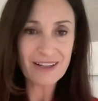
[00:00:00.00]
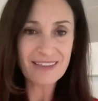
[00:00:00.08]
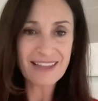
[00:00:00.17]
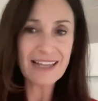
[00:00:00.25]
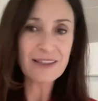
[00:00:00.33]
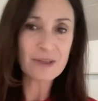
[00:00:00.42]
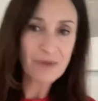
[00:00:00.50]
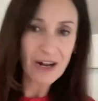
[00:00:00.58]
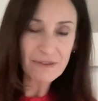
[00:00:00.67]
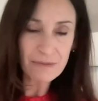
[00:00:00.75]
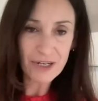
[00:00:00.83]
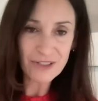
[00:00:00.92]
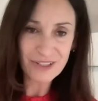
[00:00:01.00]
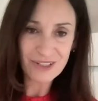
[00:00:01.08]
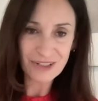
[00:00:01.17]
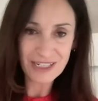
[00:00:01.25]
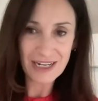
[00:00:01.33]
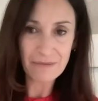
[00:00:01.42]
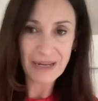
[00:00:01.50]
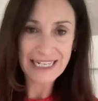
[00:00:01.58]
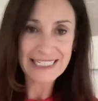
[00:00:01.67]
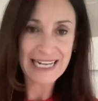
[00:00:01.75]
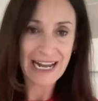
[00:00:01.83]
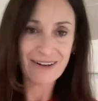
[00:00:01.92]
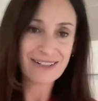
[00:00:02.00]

then their profit margins start to come back down.